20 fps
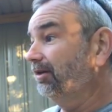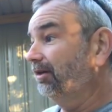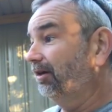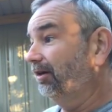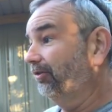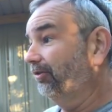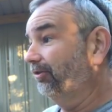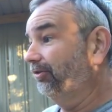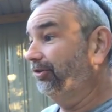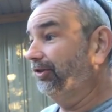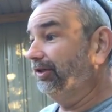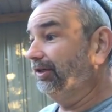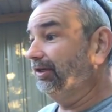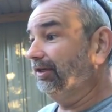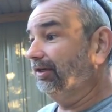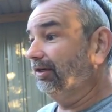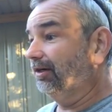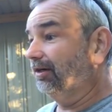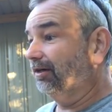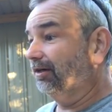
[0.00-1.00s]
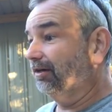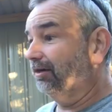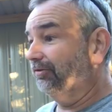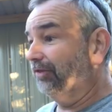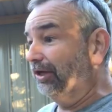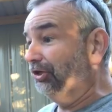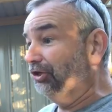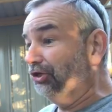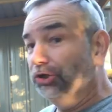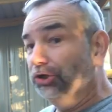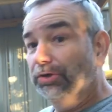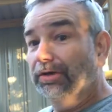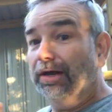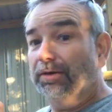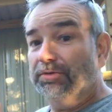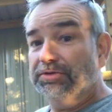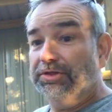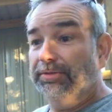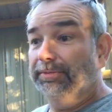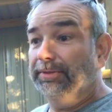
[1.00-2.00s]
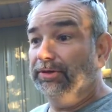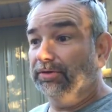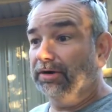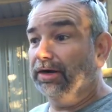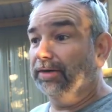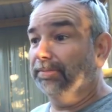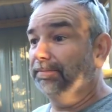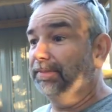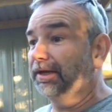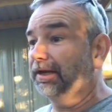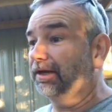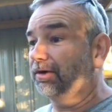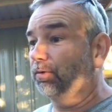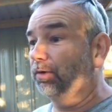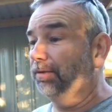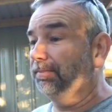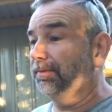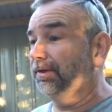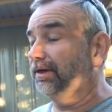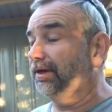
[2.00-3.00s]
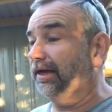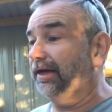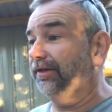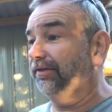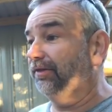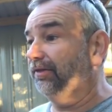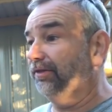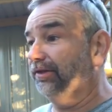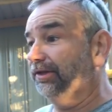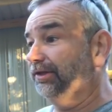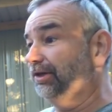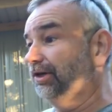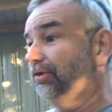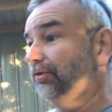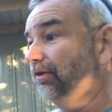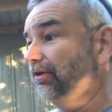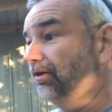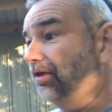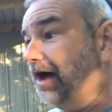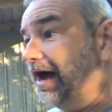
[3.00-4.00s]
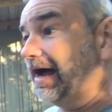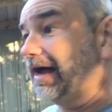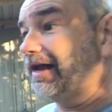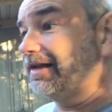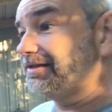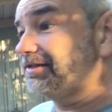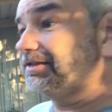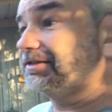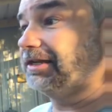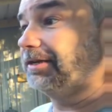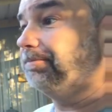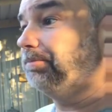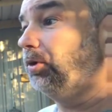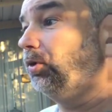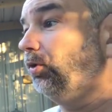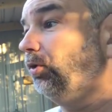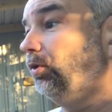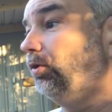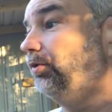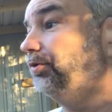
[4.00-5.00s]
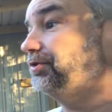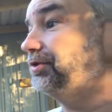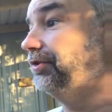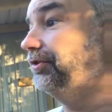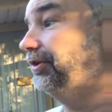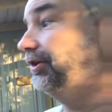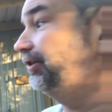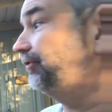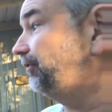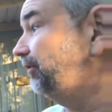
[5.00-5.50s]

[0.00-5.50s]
they knew I was going to be running big equipment, and you know, the lines that they pulled to the different